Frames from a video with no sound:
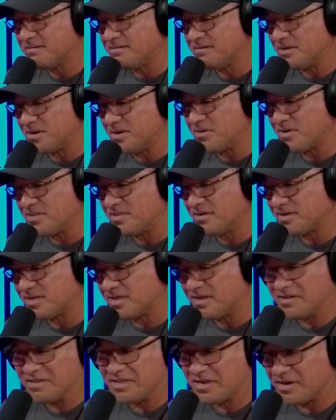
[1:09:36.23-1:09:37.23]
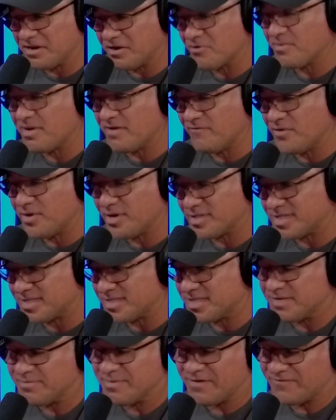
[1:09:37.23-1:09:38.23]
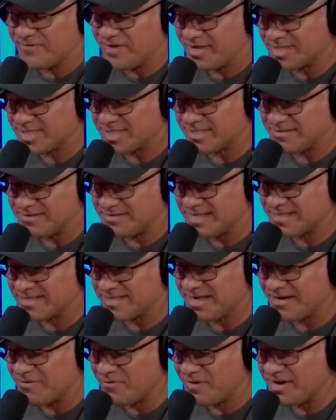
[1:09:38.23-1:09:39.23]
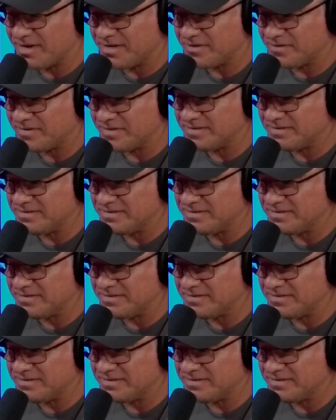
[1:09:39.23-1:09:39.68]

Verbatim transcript: You know, and they can they can hear my voice and see my face, and that's kind of why yeah. I do it.